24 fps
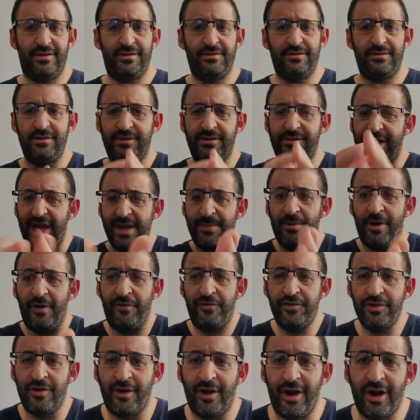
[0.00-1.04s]
the type
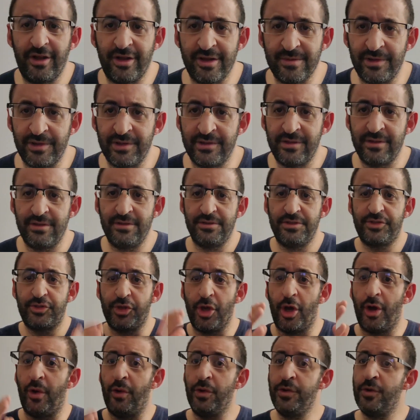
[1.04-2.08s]
of your argument,
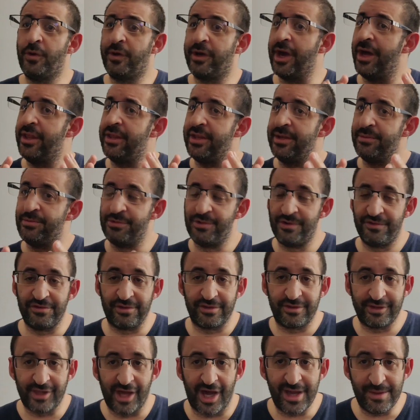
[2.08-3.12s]
so you can remove
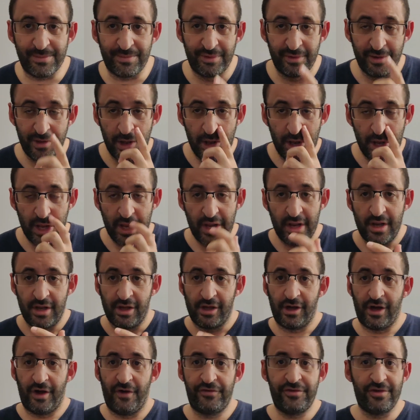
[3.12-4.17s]
the type
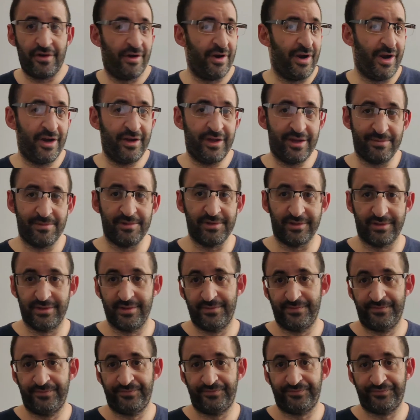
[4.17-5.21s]
of your argument.